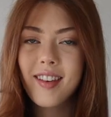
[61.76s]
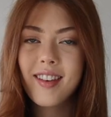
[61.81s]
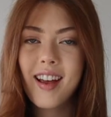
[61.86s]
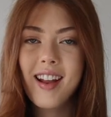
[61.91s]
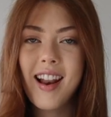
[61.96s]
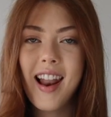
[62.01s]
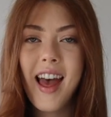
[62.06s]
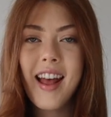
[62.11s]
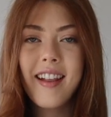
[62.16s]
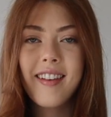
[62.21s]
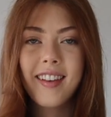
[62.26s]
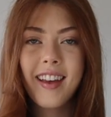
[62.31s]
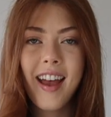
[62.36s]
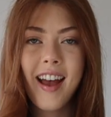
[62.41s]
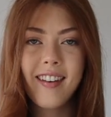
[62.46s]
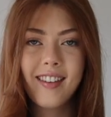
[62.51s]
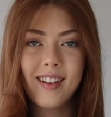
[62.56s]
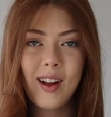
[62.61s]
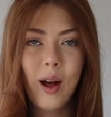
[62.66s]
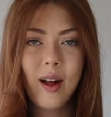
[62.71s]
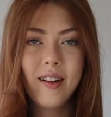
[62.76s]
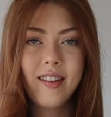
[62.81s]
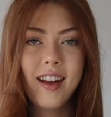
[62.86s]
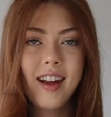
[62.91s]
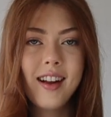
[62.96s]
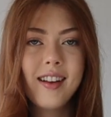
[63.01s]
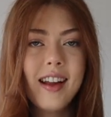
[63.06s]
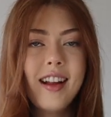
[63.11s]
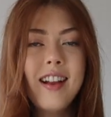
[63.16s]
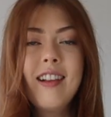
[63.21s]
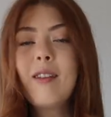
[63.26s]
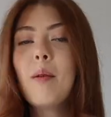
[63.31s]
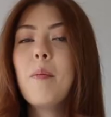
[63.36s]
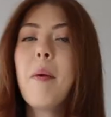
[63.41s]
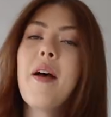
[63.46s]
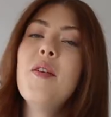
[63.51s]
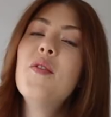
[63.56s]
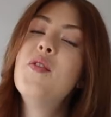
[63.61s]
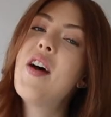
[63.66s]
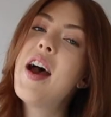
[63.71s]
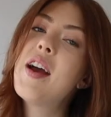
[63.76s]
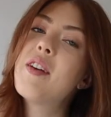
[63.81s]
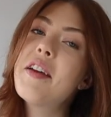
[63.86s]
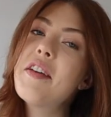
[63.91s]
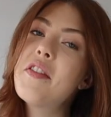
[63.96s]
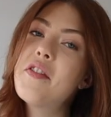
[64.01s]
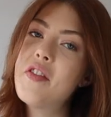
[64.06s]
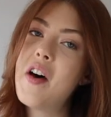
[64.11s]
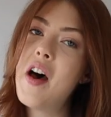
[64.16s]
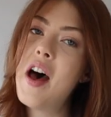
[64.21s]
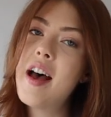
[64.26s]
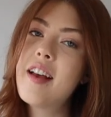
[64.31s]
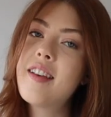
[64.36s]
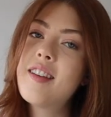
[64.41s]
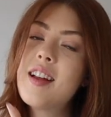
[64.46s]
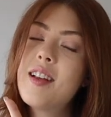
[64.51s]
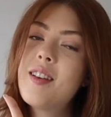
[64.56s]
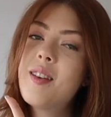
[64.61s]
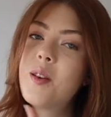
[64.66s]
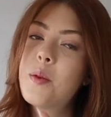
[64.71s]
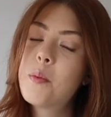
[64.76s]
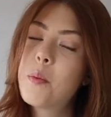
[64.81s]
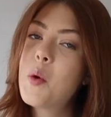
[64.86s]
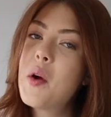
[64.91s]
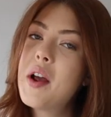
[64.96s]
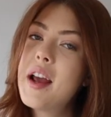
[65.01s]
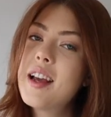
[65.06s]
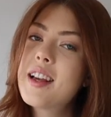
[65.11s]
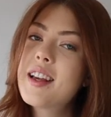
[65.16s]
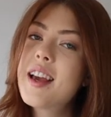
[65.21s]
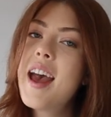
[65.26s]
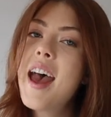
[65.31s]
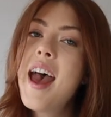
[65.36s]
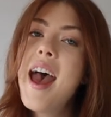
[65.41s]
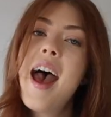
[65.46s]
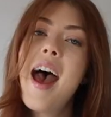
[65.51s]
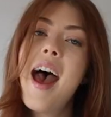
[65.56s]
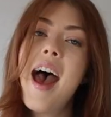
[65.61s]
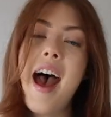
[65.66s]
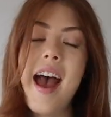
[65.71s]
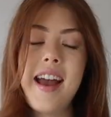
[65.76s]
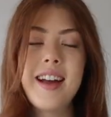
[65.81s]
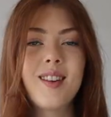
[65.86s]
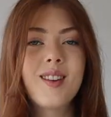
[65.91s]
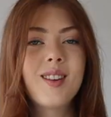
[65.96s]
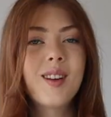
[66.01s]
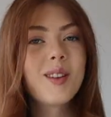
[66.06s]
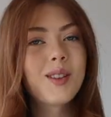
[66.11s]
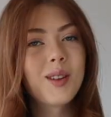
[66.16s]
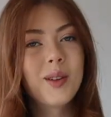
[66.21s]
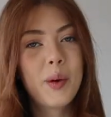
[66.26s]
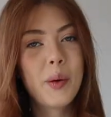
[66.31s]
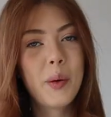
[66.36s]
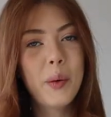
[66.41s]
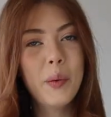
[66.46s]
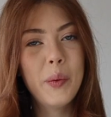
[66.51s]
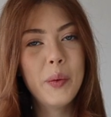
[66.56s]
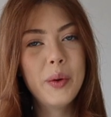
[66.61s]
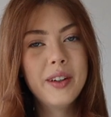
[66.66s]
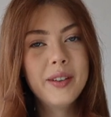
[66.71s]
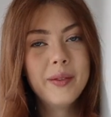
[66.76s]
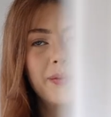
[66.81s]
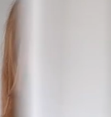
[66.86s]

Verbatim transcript: So let's get started into my very first spring ASOS haul.